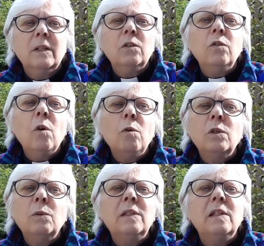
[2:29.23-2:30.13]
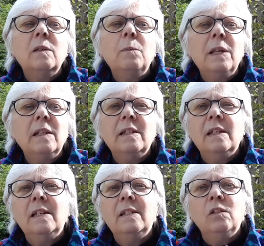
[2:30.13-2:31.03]
to those with
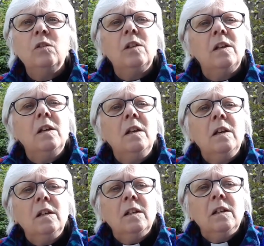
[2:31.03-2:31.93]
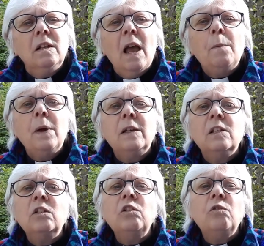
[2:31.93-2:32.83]
disabilities, to the
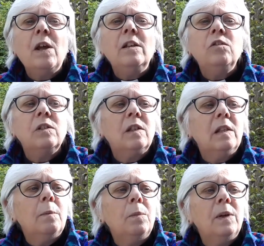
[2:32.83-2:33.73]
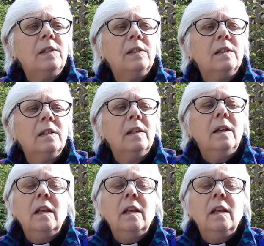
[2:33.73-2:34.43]
lepers and strangers and the imprisoned.